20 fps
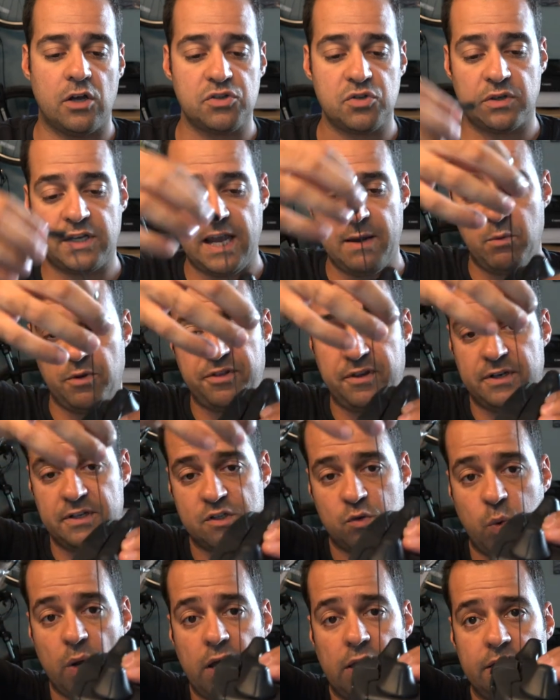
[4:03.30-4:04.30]
also came with it
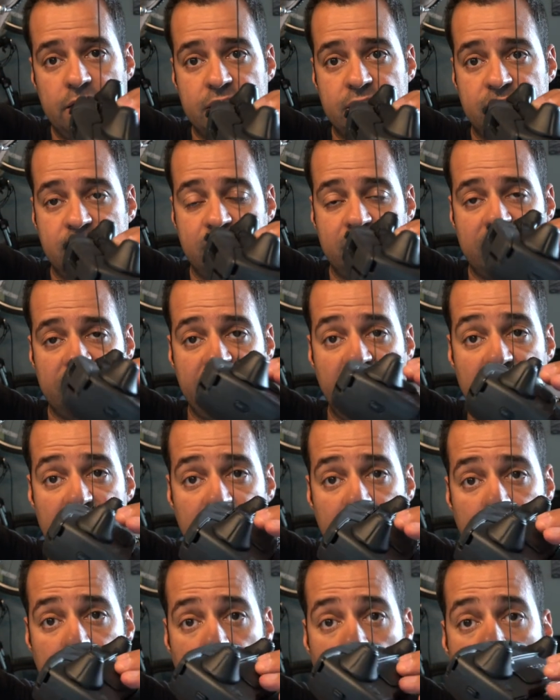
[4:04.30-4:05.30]
as well is this
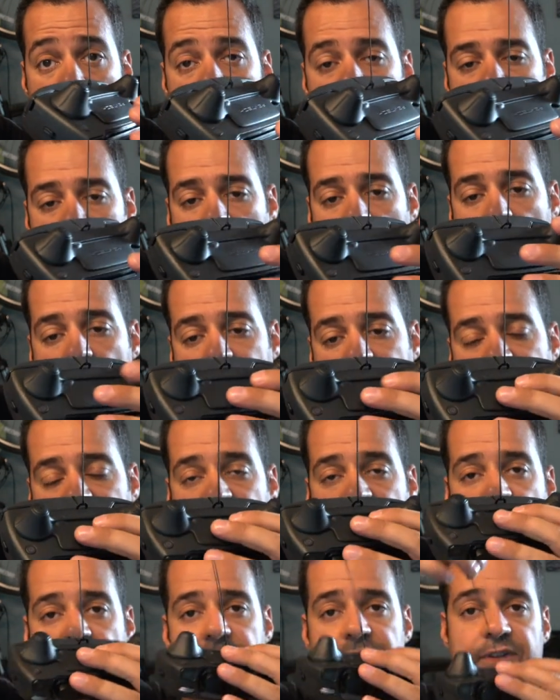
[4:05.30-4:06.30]
tether. So I can
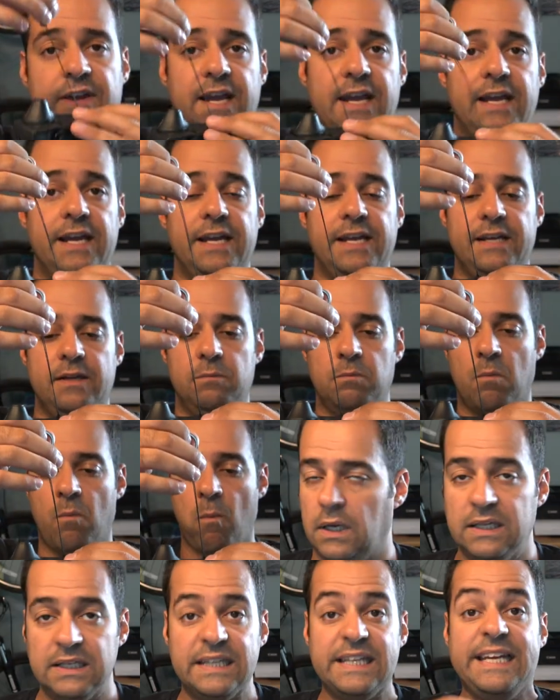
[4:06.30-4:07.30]
have a,
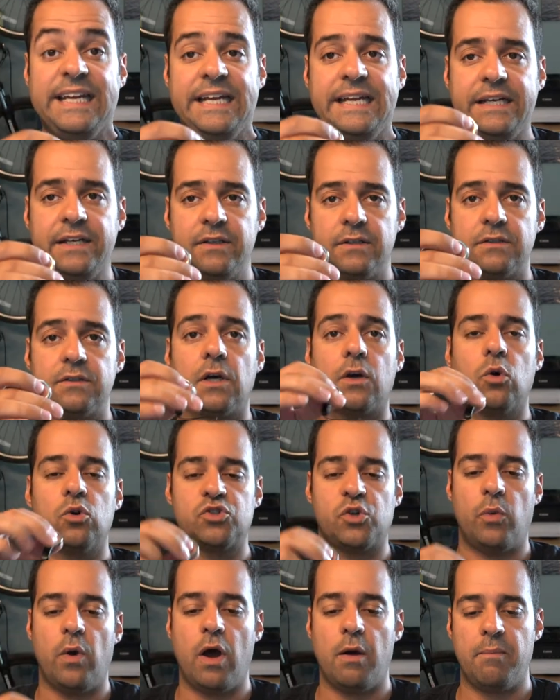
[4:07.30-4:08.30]
a lead that
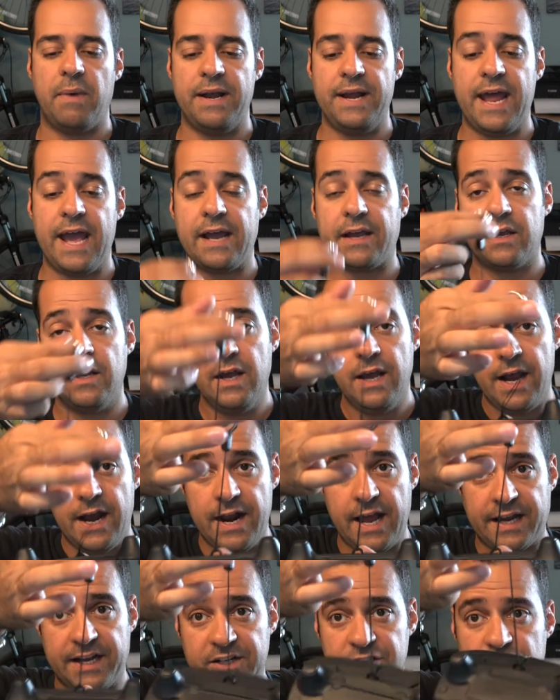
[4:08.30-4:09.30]
goes around my neck,
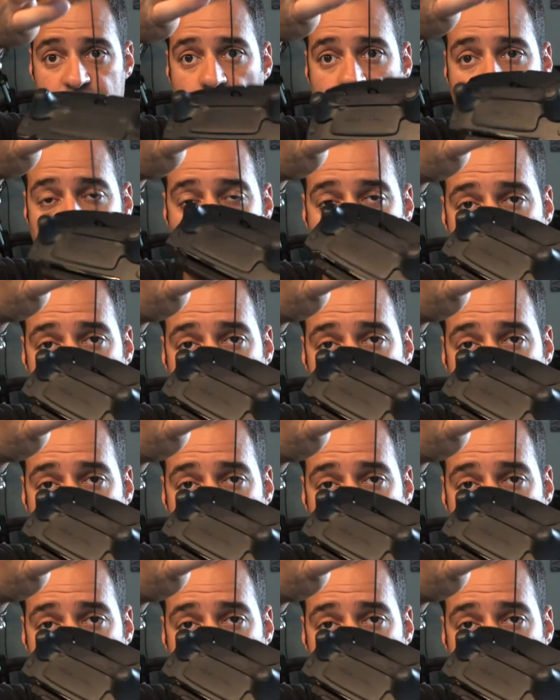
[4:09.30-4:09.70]
and I can just hook it